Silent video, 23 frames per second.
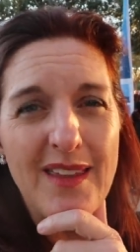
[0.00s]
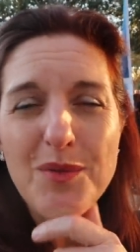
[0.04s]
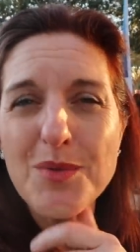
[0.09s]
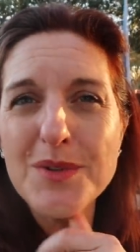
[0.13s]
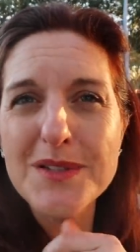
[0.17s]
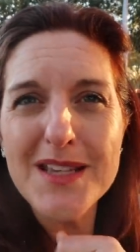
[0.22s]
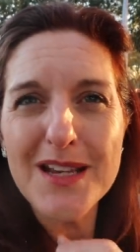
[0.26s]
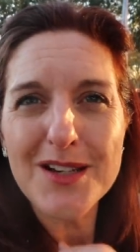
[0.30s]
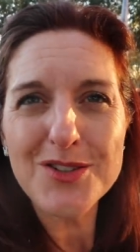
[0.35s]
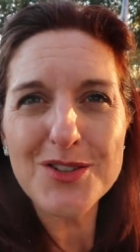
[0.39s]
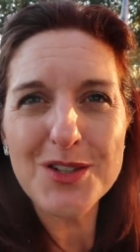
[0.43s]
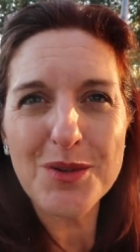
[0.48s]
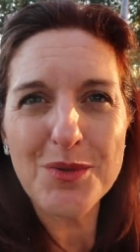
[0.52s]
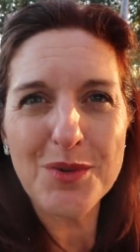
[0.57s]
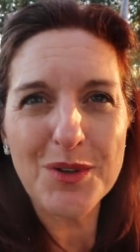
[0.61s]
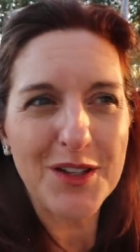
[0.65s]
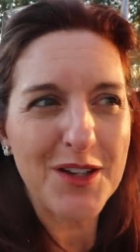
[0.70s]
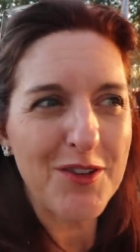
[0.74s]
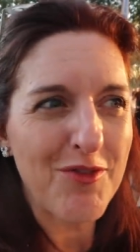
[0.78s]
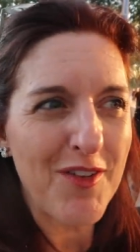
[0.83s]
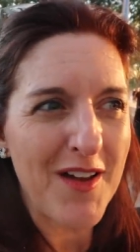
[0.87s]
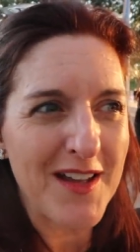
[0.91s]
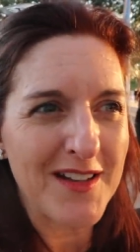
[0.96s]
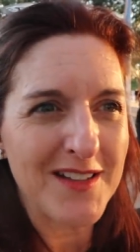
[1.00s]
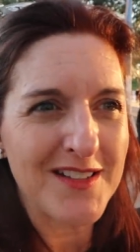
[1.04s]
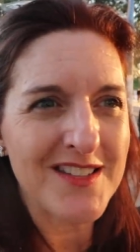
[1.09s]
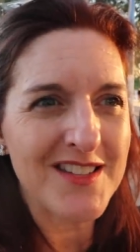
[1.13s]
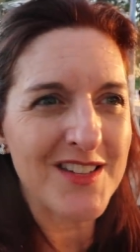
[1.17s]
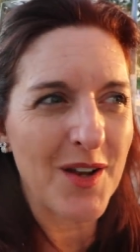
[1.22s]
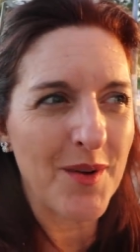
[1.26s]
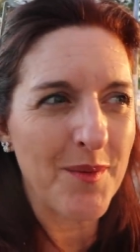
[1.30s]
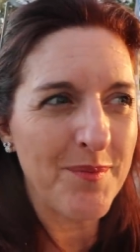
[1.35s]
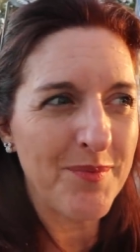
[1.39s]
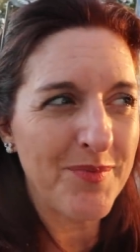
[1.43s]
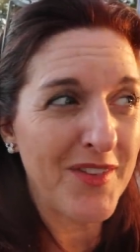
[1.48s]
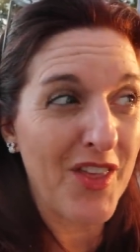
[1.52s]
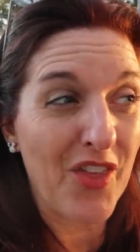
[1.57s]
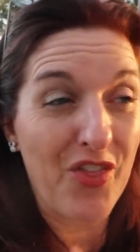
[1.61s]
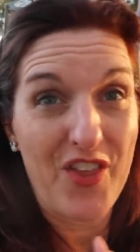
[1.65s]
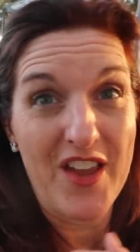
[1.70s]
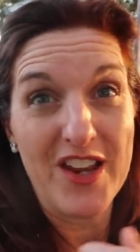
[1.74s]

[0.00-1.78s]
That was actually really fun. So the